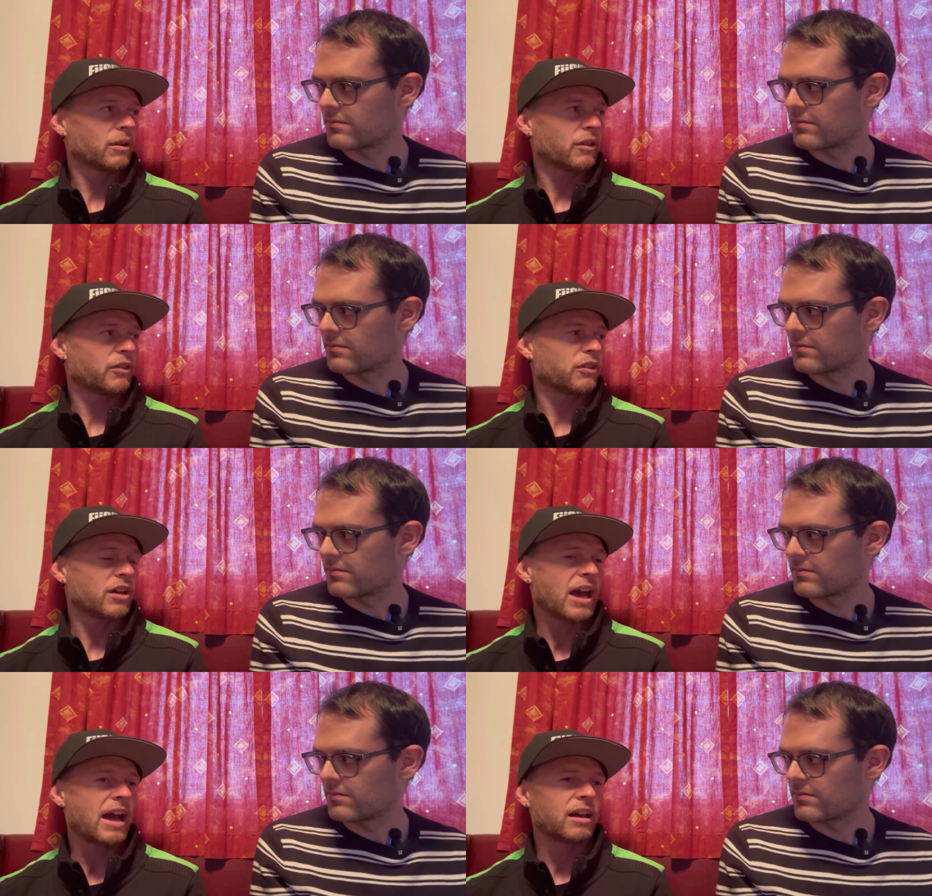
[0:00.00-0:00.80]

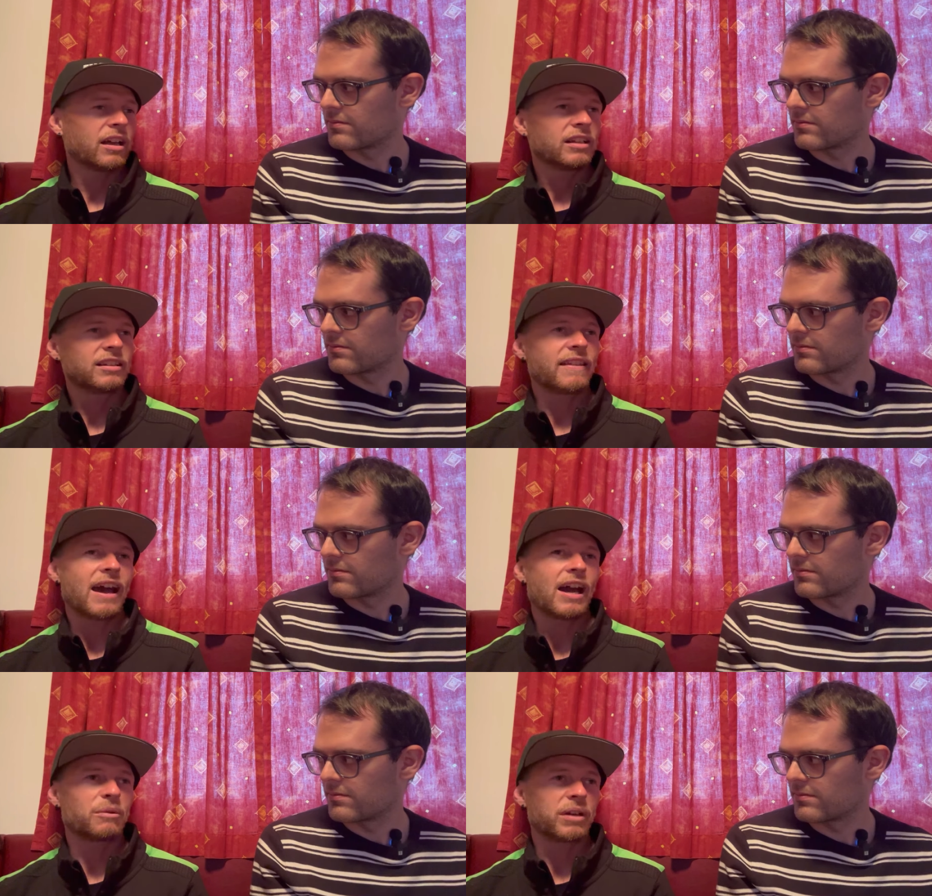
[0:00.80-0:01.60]
Speaker 1: the
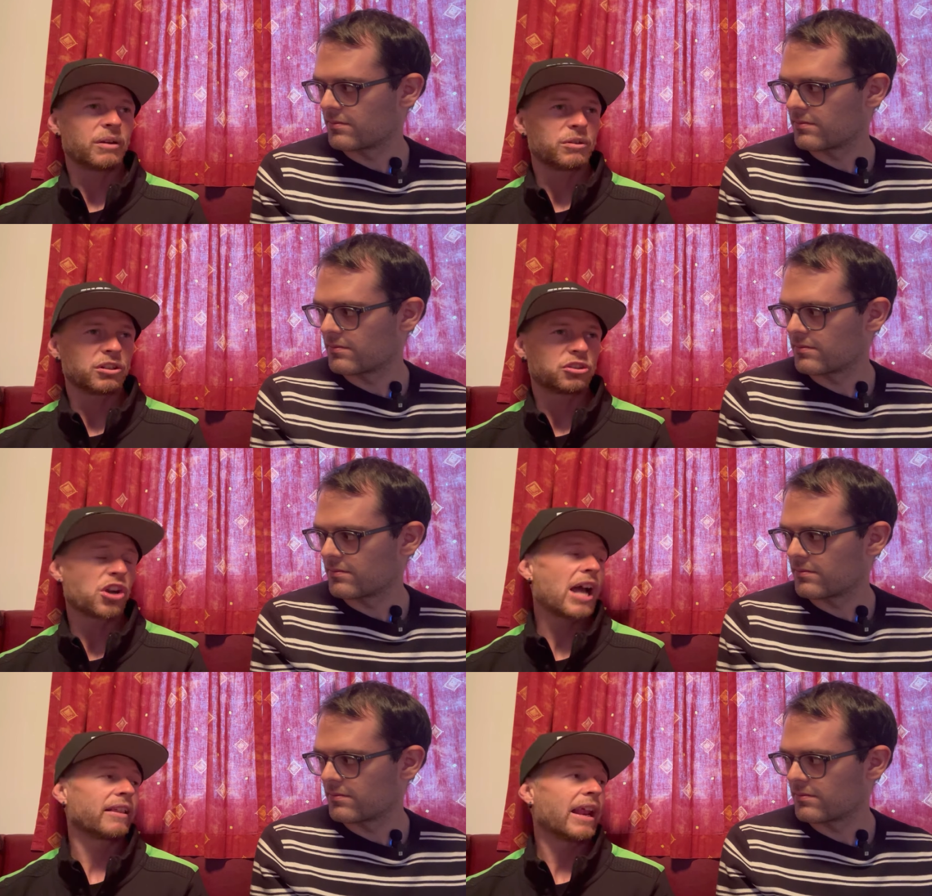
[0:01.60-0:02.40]
hard way, it was just
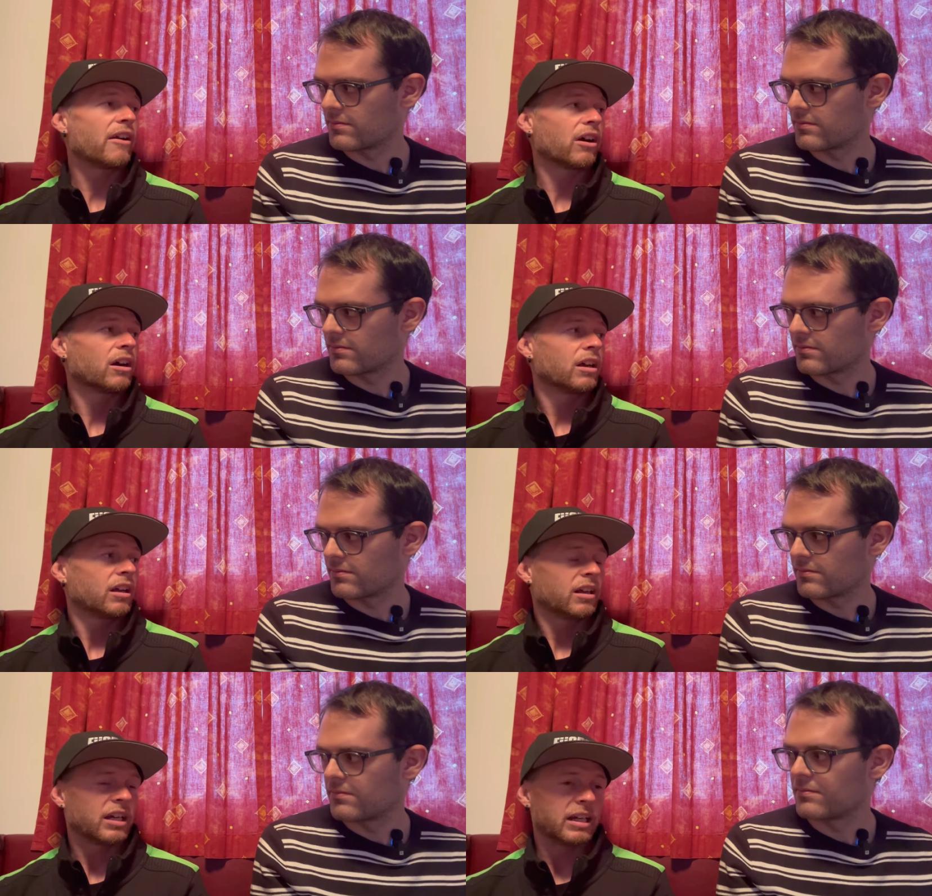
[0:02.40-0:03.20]
trial and error
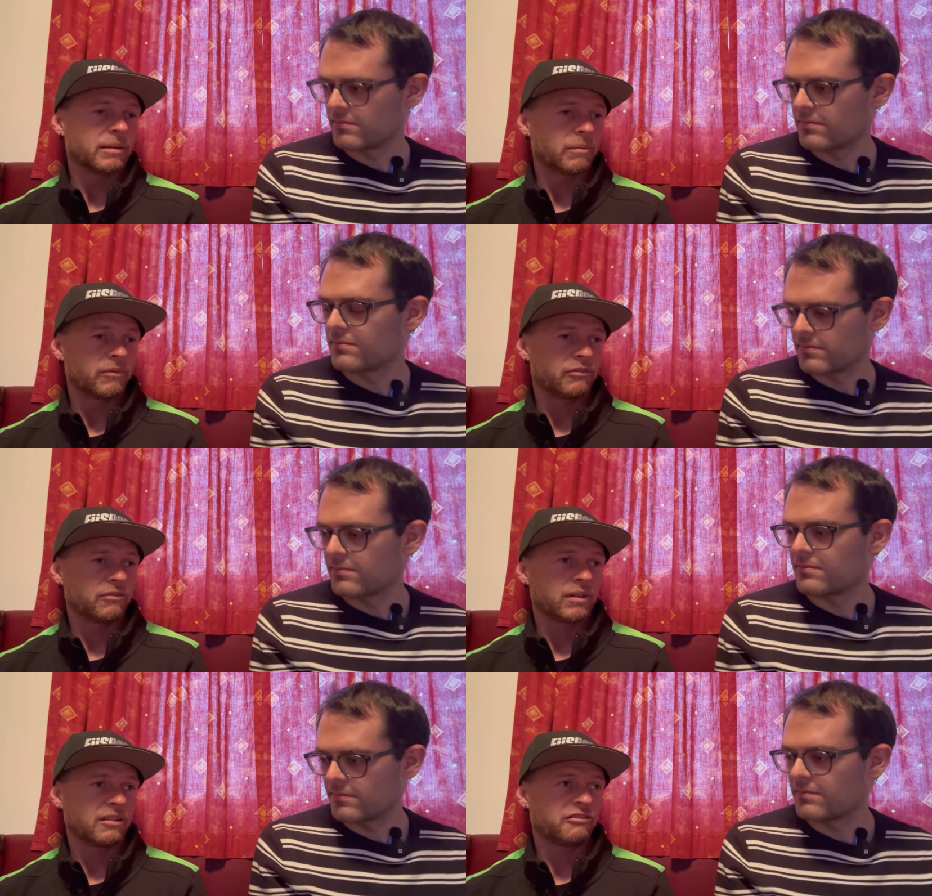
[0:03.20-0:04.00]
of
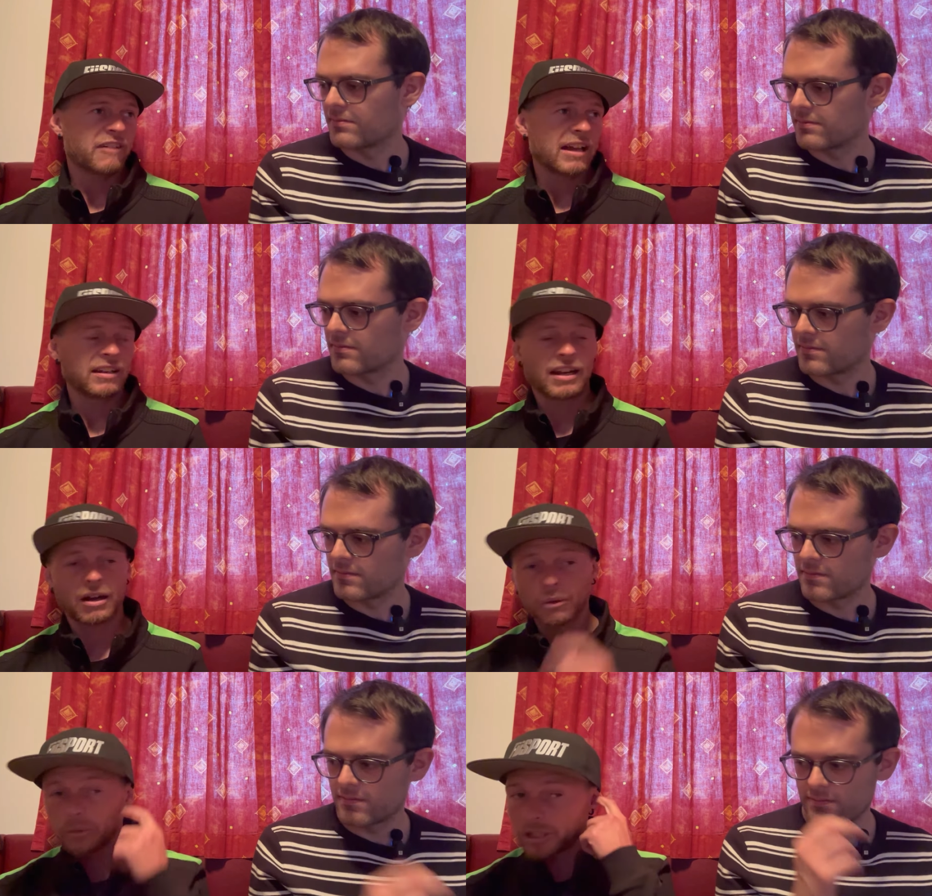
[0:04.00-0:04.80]
finding
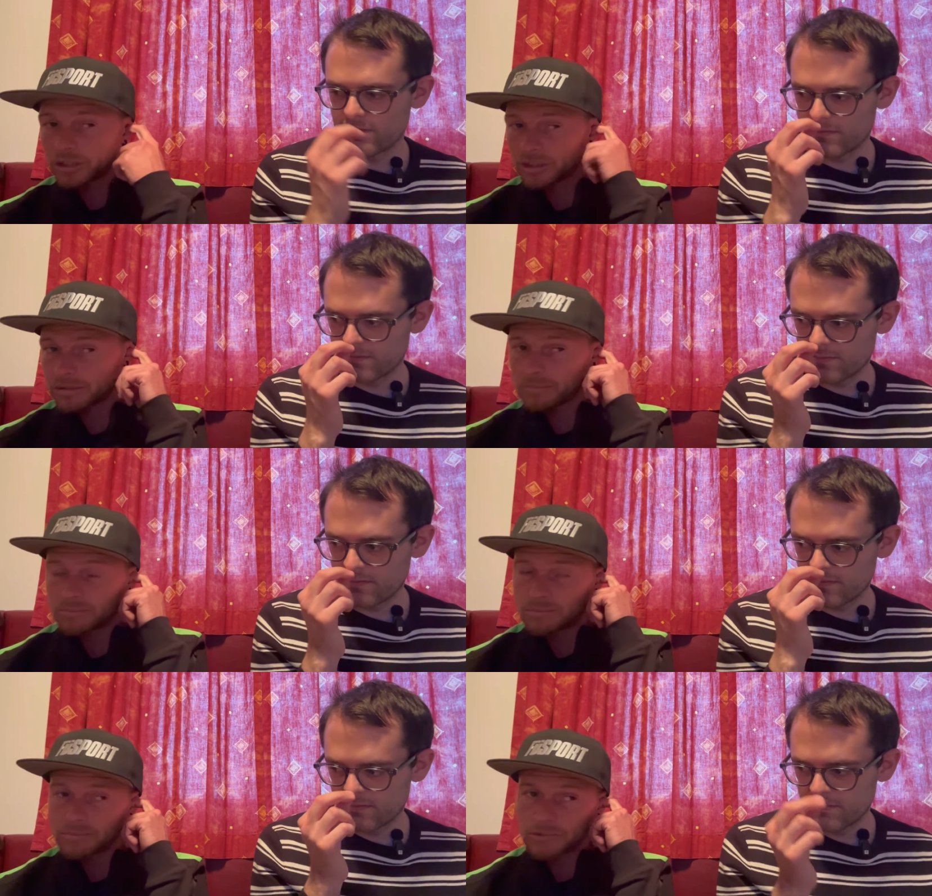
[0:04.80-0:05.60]
out which
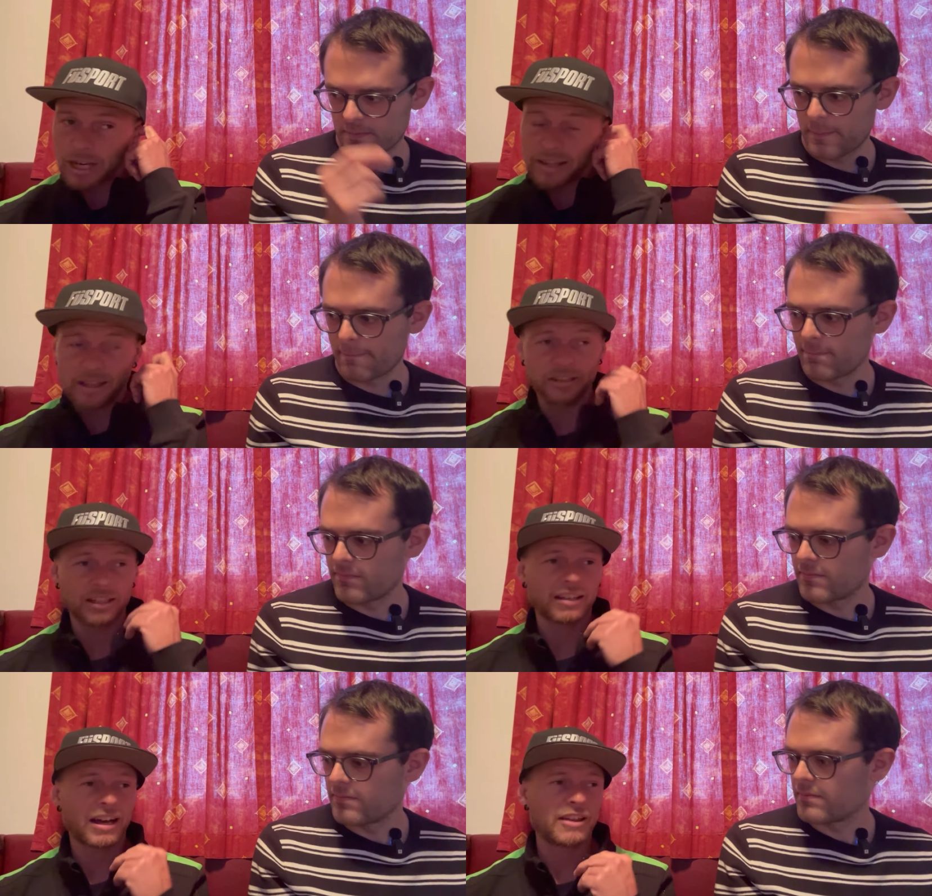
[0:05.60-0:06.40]
trial and error is,
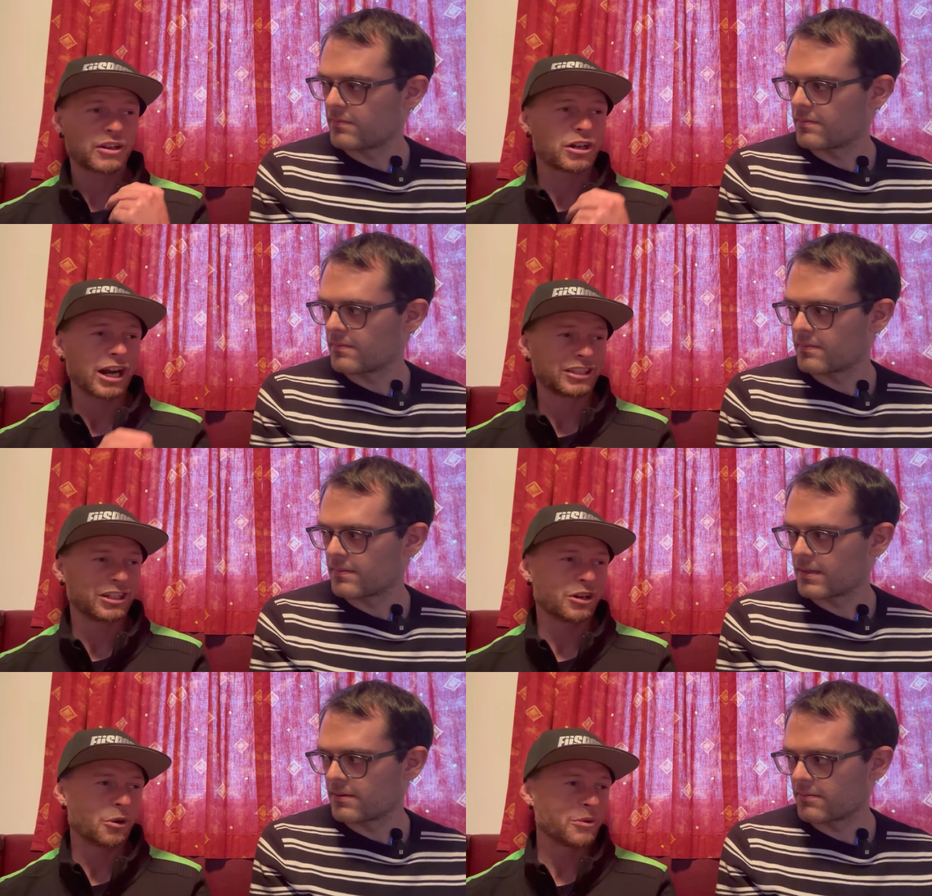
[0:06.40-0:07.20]
like, either
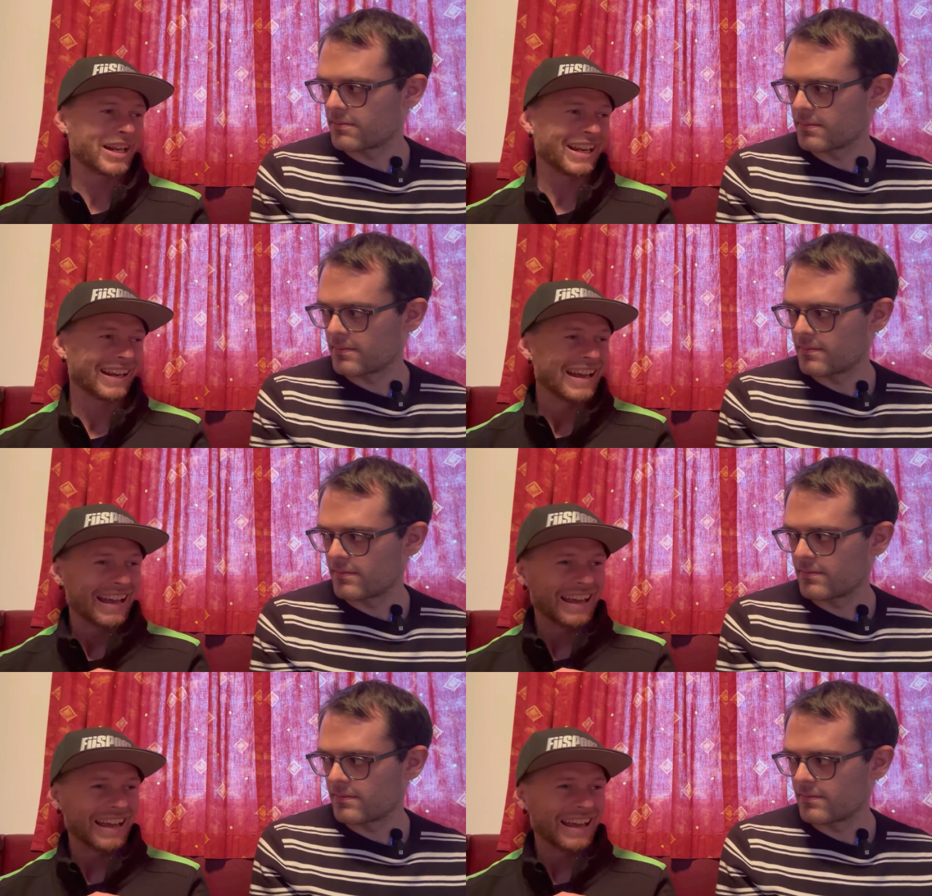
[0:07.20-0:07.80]
crashing or winning.